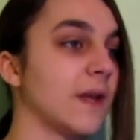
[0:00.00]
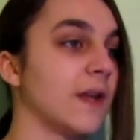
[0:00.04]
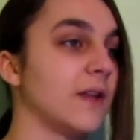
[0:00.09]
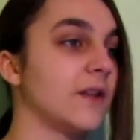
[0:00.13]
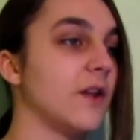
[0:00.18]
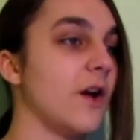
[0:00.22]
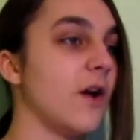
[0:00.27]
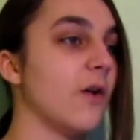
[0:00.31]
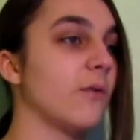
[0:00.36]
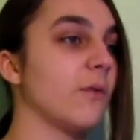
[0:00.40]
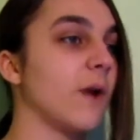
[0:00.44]

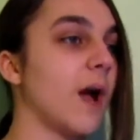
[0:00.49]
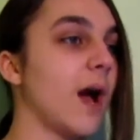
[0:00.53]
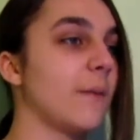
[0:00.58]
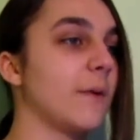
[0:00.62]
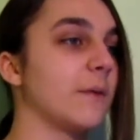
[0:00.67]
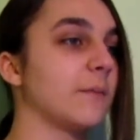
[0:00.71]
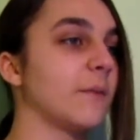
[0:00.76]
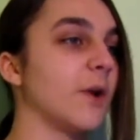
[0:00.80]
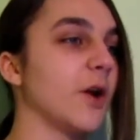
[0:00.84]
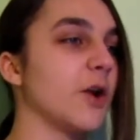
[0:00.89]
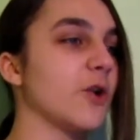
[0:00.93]
No,
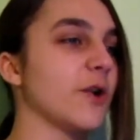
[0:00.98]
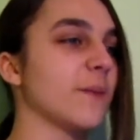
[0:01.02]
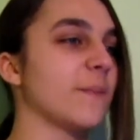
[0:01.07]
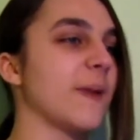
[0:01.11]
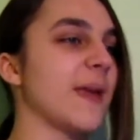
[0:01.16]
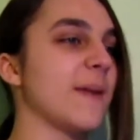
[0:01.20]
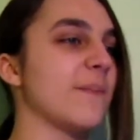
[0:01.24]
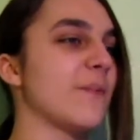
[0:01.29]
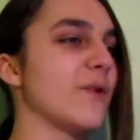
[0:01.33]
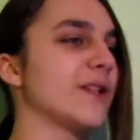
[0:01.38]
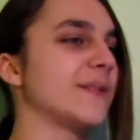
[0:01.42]
Robin, murdering
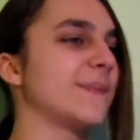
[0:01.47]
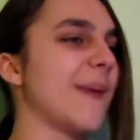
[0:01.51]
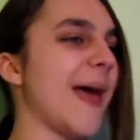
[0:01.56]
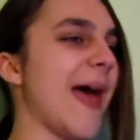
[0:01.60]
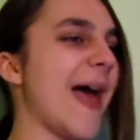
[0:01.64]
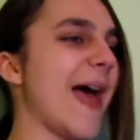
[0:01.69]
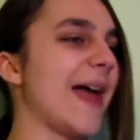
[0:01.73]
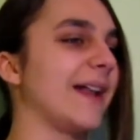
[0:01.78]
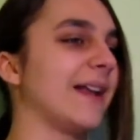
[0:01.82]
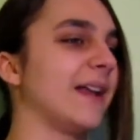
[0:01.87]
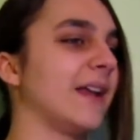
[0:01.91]
people is
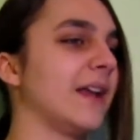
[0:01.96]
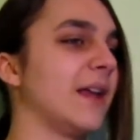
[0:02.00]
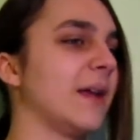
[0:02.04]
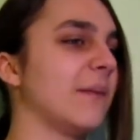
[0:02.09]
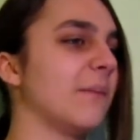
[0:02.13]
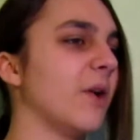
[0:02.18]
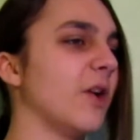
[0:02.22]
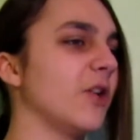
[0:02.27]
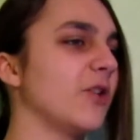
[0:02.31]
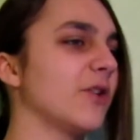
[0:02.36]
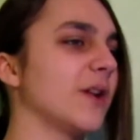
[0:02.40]
bad!
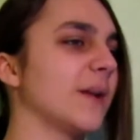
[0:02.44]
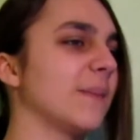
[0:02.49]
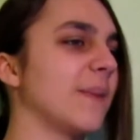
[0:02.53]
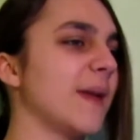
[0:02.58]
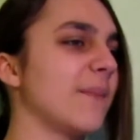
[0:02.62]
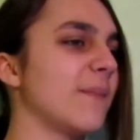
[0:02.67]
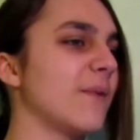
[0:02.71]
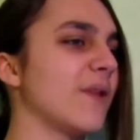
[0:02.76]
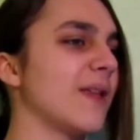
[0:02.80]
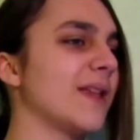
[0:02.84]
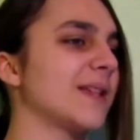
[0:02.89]
Murdering
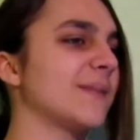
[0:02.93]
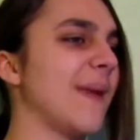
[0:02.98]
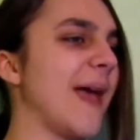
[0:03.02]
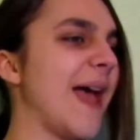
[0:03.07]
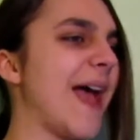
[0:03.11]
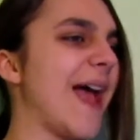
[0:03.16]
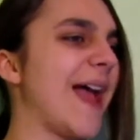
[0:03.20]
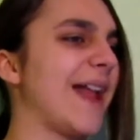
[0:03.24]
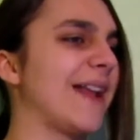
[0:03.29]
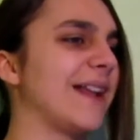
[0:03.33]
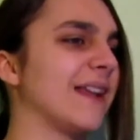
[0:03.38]
people is
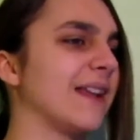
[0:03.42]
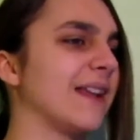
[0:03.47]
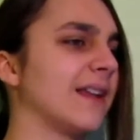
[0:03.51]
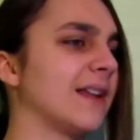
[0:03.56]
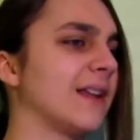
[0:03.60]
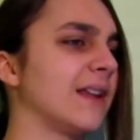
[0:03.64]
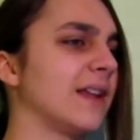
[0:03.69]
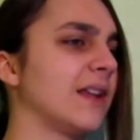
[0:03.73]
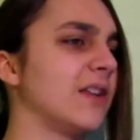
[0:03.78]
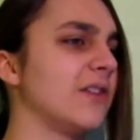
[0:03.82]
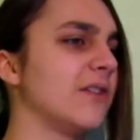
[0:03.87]
bad!
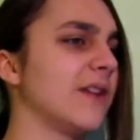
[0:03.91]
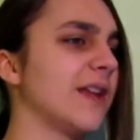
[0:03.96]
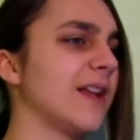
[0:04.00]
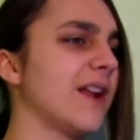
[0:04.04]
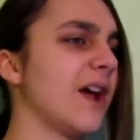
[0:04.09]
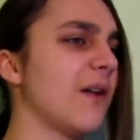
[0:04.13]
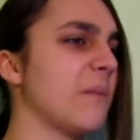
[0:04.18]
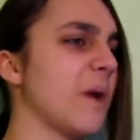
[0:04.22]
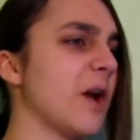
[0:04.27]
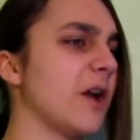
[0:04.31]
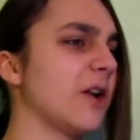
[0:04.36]
You
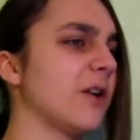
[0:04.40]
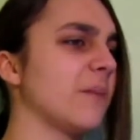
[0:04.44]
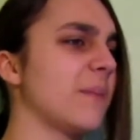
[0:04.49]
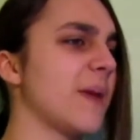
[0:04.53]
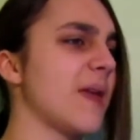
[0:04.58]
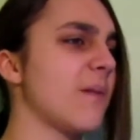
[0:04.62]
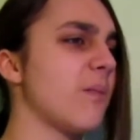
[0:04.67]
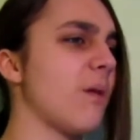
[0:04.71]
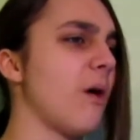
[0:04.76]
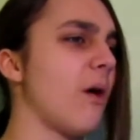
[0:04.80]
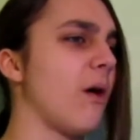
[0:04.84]
cannot murder
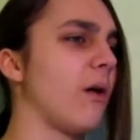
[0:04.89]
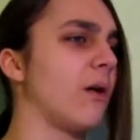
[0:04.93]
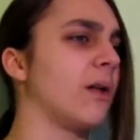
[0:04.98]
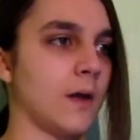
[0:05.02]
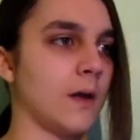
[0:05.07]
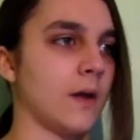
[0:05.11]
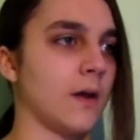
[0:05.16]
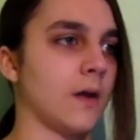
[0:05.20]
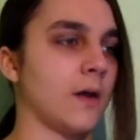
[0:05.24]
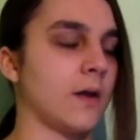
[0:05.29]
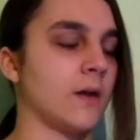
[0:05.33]
people!
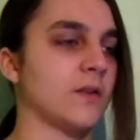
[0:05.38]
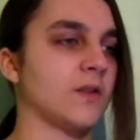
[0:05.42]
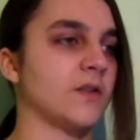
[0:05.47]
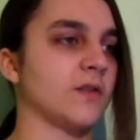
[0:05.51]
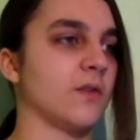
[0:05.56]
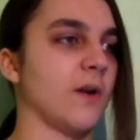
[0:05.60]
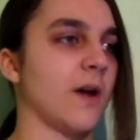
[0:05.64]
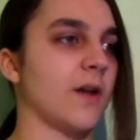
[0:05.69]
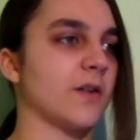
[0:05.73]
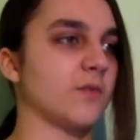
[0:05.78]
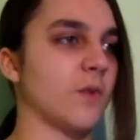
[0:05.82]

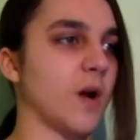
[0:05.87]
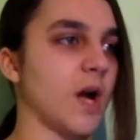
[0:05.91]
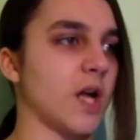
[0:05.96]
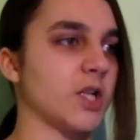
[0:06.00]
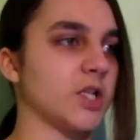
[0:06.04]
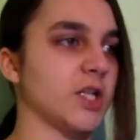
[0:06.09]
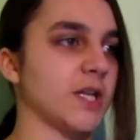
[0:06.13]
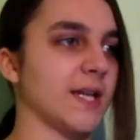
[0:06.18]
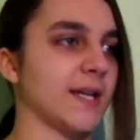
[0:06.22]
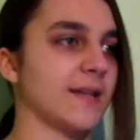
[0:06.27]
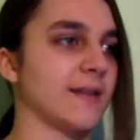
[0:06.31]
So I was
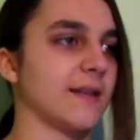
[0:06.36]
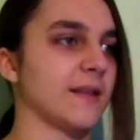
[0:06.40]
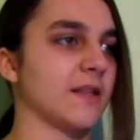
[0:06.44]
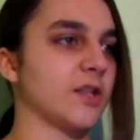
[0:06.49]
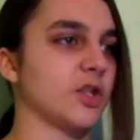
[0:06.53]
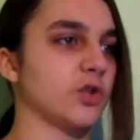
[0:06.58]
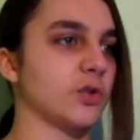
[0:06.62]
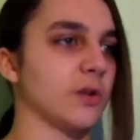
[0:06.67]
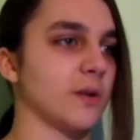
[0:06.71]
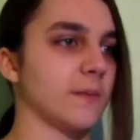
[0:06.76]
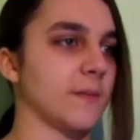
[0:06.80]
watching and then the
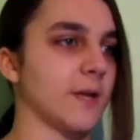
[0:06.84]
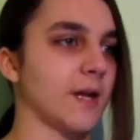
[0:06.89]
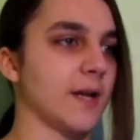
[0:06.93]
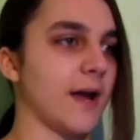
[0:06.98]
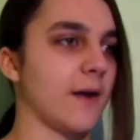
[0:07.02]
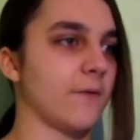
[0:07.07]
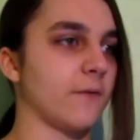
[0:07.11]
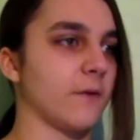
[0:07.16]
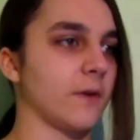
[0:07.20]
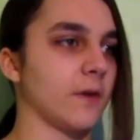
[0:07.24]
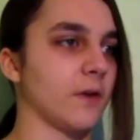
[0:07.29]
stream cut
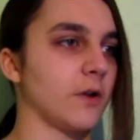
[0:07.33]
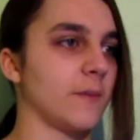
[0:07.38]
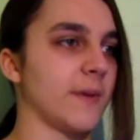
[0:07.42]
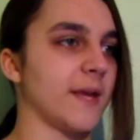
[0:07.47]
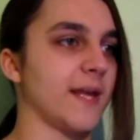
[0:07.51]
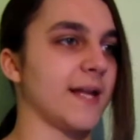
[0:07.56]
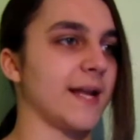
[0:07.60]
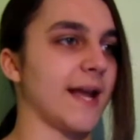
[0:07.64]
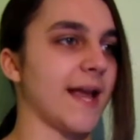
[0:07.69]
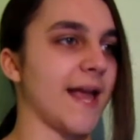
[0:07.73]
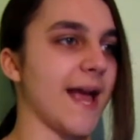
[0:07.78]
out for a little bit
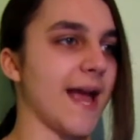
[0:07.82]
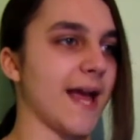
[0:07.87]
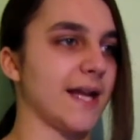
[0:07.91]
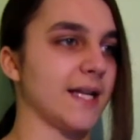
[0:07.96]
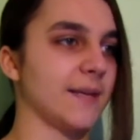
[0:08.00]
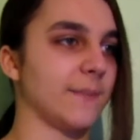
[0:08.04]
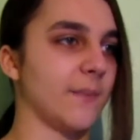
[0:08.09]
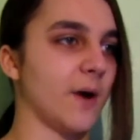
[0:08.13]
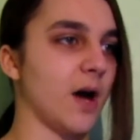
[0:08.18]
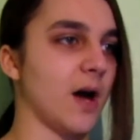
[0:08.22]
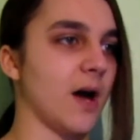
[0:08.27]
and I had to
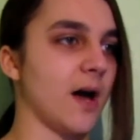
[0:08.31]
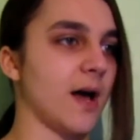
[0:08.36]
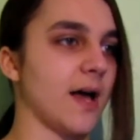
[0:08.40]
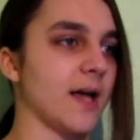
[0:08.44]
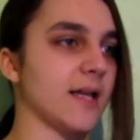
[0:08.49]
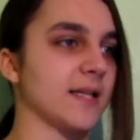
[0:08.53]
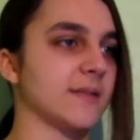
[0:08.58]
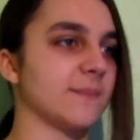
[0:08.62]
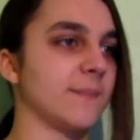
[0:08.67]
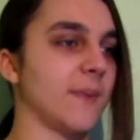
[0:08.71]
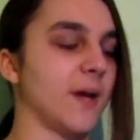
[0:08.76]

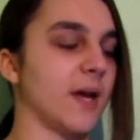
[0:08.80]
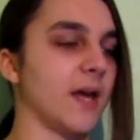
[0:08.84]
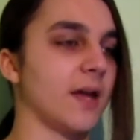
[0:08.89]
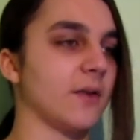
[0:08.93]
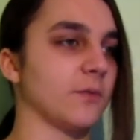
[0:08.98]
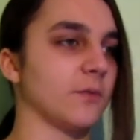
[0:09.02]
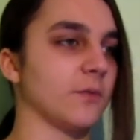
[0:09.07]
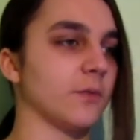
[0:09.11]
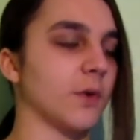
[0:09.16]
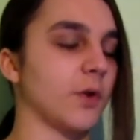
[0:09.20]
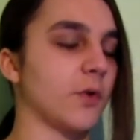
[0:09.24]
pause, but
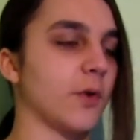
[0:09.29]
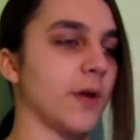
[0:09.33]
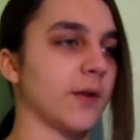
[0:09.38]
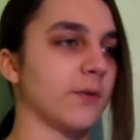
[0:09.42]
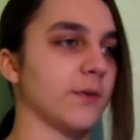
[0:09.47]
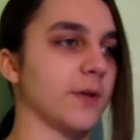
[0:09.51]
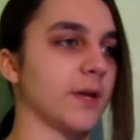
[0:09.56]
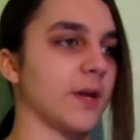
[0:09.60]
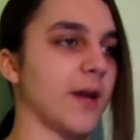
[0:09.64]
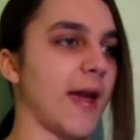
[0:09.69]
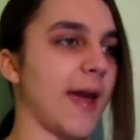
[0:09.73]
quick
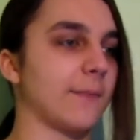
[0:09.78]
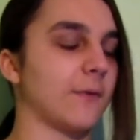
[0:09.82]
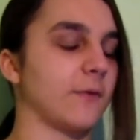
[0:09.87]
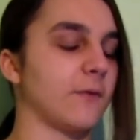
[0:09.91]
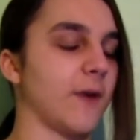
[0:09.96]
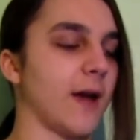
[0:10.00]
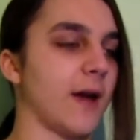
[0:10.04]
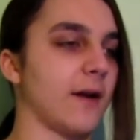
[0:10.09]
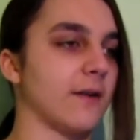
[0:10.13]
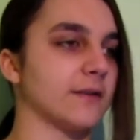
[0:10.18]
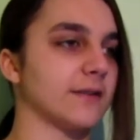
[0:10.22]
recap of
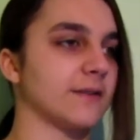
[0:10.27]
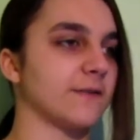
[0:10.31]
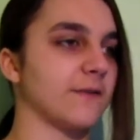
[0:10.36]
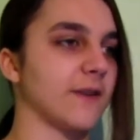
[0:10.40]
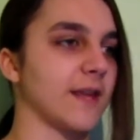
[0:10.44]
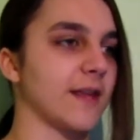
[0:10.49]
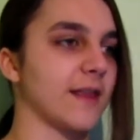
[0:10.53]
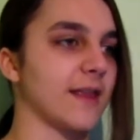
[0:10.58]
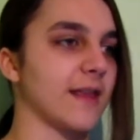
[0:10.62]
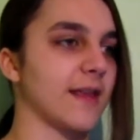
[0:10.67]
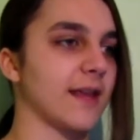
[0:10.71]
how I was
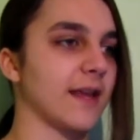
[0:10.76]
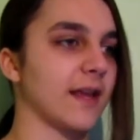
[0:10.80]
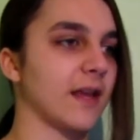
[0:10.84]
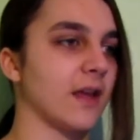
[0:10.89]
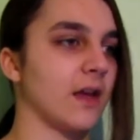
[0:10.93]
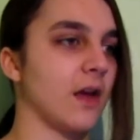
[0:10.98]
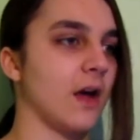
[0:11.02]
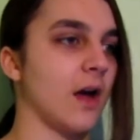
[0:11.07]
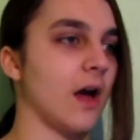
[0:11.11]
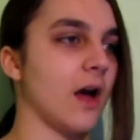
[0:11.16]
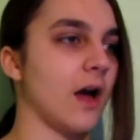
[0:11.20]
feeling.
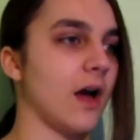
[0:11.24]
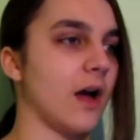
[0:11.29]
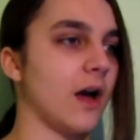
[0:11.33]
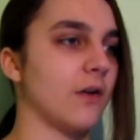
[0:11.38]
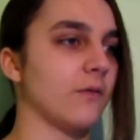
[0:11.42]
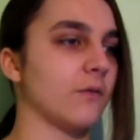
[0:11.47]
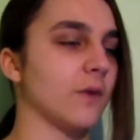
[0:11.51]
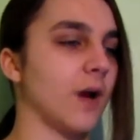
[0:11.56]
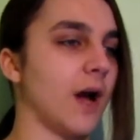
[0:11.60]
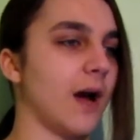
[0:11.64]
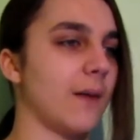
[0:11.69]

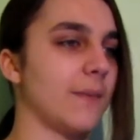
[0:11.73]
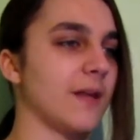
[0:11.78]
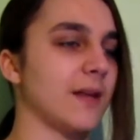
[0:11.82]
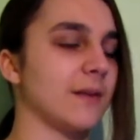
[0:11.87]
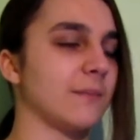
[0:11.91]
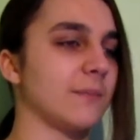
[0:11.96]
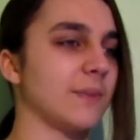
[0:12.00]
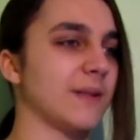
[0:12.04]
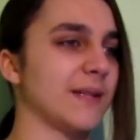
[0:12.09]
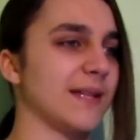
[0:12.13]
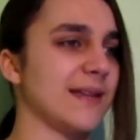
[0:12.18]

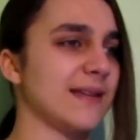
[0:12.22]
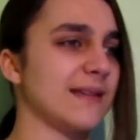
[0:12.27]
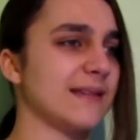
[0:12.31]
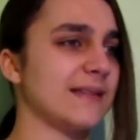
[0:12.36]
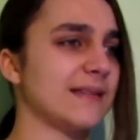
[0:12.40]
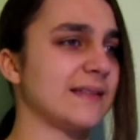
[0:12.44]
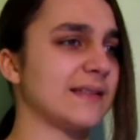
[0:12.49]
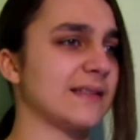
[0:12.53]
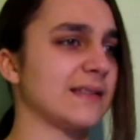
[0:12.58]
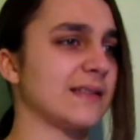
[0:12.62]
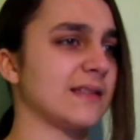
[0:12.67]
Robin, please
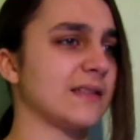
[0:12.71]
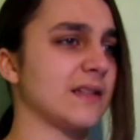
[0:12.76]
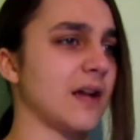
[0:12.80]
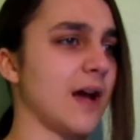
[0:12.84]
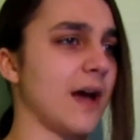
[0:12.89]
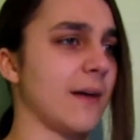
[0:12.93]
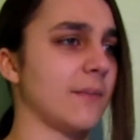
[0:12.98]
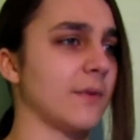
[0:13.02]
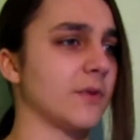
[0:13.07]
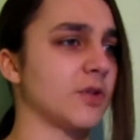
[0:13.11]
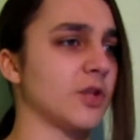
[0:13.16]

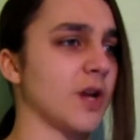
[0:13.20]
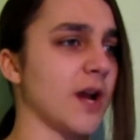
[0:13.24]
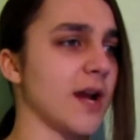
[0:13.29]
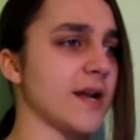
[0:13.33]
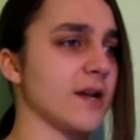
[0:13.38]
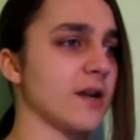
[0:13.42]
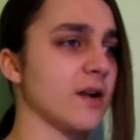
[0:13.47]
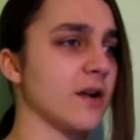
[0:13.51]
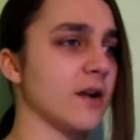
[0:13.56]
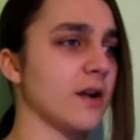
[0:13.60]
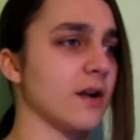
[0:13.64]
stop trying
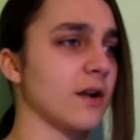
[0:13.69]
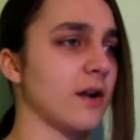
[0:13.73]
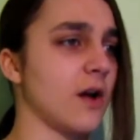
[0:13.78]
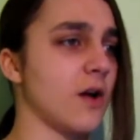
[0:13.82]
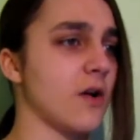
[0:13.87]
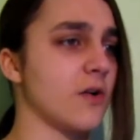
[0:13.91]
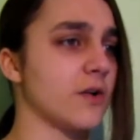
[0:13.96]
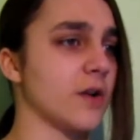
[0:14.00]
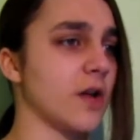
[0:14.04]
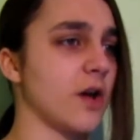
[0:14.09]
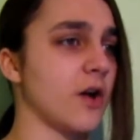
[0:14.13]
to hurt.
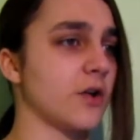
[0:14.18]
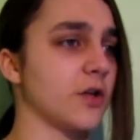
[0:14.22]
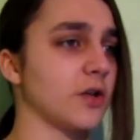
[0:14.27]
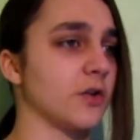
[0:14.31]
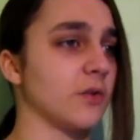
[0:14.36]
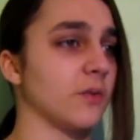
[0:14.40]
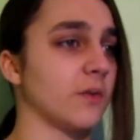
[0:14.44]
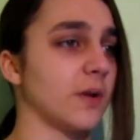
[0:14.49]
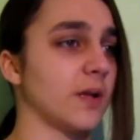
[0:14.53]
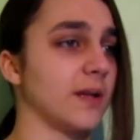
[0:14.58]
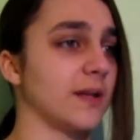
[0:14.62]
Oh no,
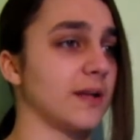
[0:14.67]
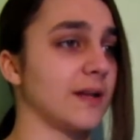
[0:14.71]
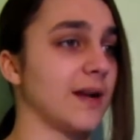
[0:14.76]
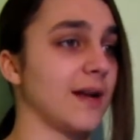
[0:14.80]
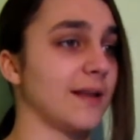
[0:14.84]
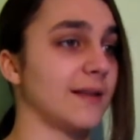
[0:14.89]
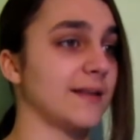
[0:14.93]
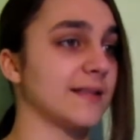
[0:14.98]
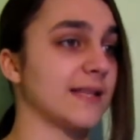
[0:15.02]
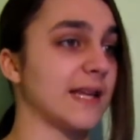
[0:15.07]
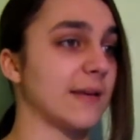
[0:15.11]
you're really
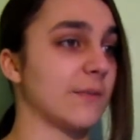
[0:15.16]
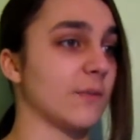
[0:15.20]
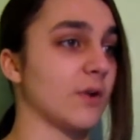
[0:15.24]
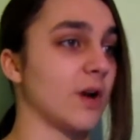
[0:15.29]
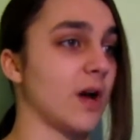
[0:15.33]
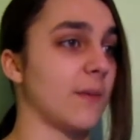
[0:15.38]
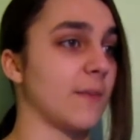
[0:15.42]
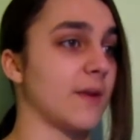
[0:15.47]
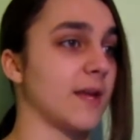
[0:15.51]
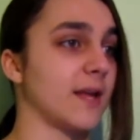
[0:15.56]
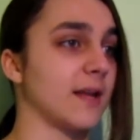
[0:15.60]
not the same
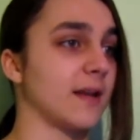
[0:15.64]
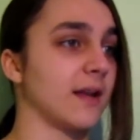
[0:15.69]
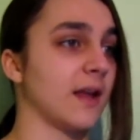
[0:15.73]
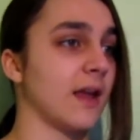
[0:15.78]
Robin.